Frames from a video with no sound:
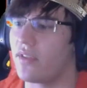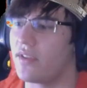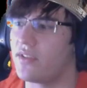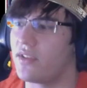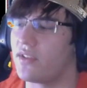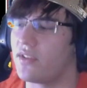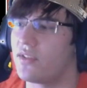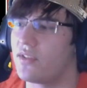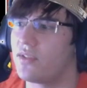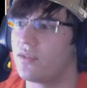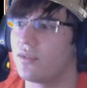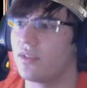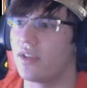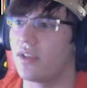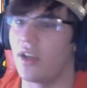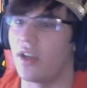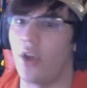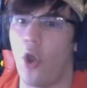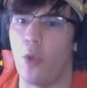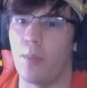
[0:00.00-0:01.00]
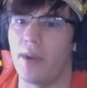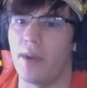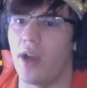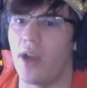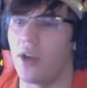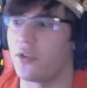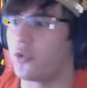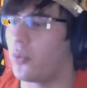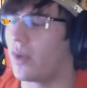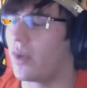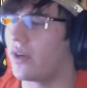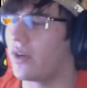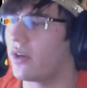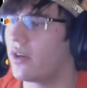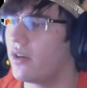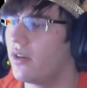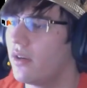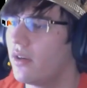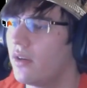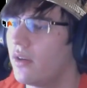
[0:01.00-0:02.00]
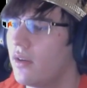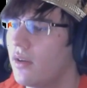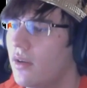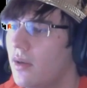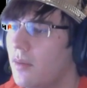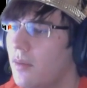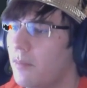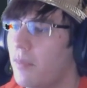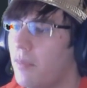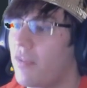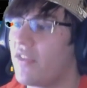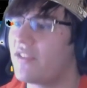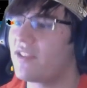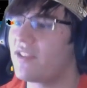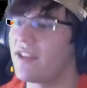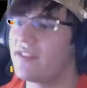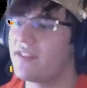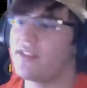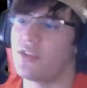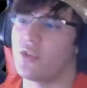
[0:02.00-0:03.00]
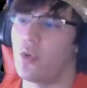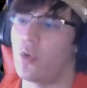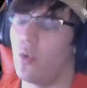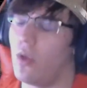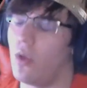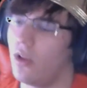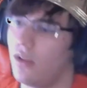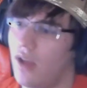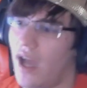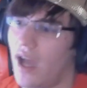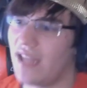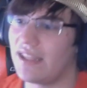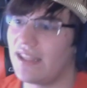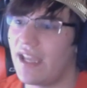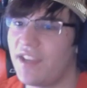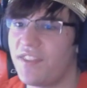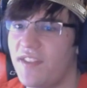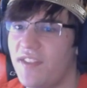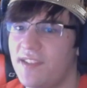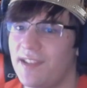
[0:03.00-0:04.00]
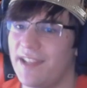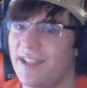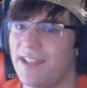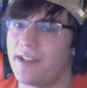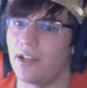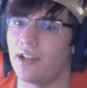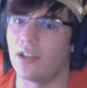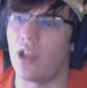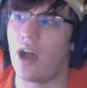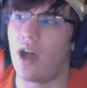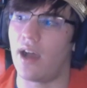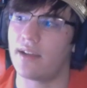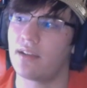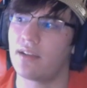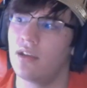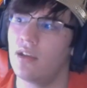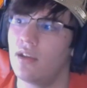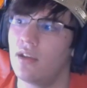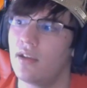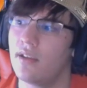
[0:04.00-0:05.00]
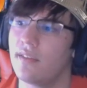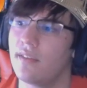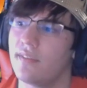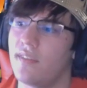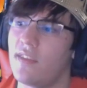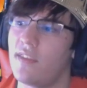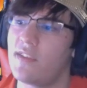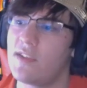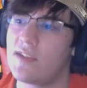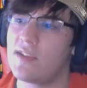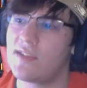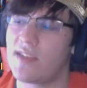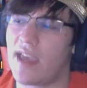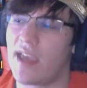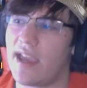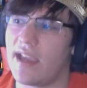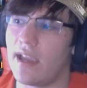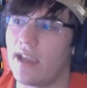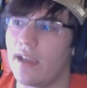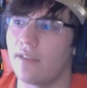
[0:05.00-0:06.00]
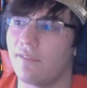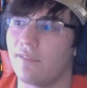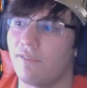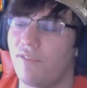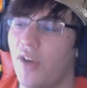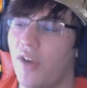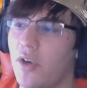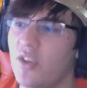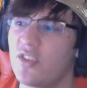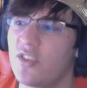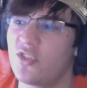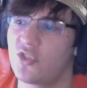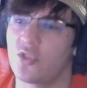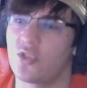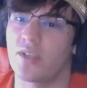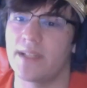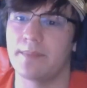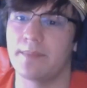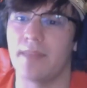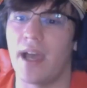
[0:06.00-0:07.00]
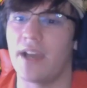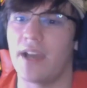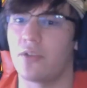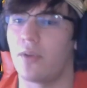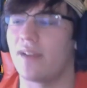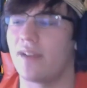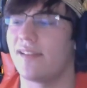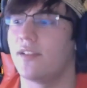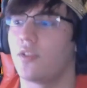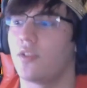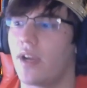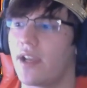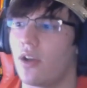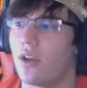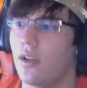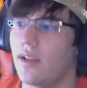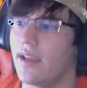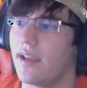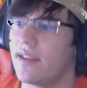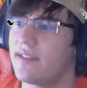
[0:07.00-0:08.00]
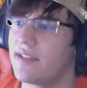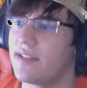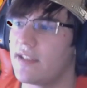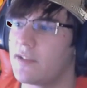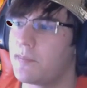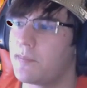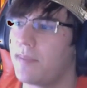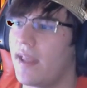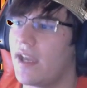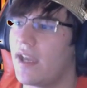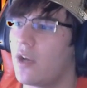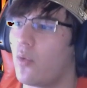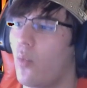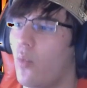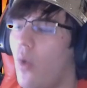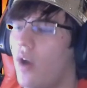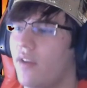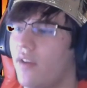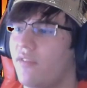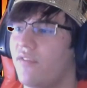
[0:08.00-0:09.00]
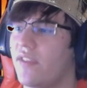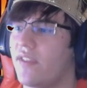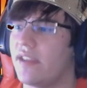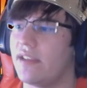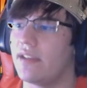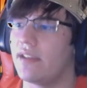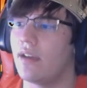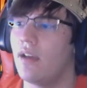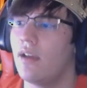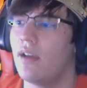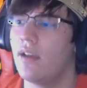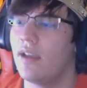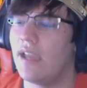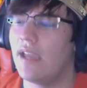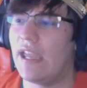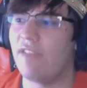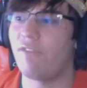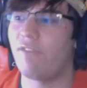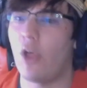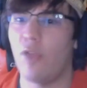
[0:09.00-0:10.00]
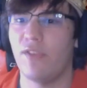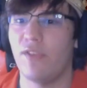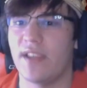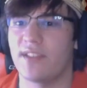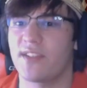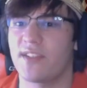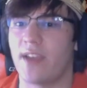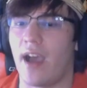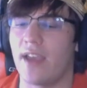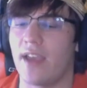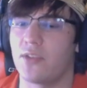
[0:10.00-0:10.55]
is gonna open on Twitter. But this list is cool. I like this list a lot. This is a very streamlined Regidrago list. It's playing one of the Evolving Skies